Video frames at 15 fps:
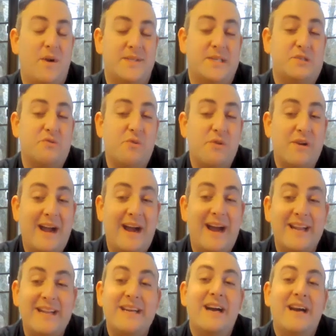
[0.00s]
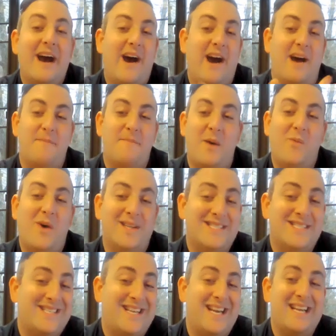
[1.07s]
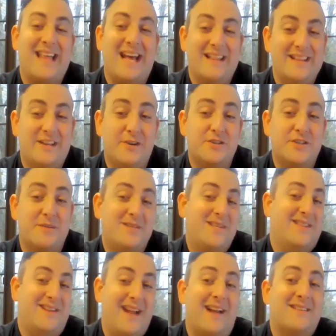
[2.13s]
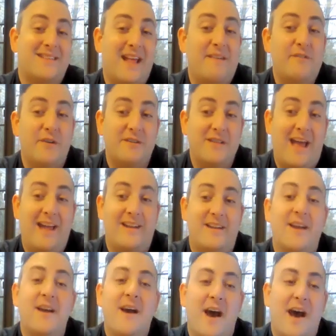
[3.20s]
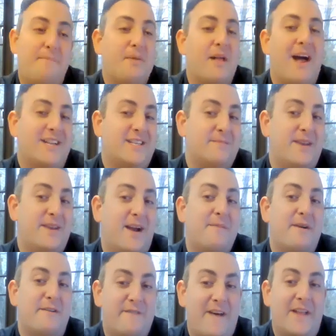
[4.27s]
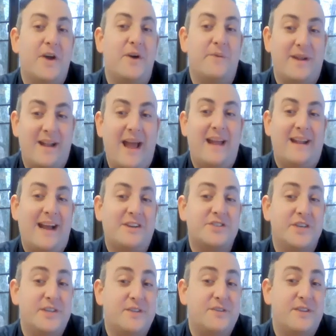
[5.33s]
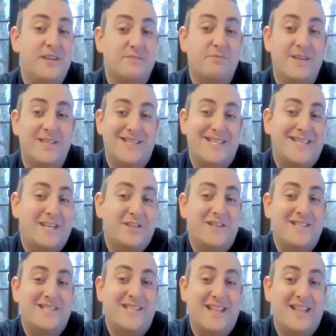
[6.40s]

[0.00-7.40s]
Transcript: as a tour guide, and wants to take that leadership to the next level and apply to become a fellow and actually do these presentations.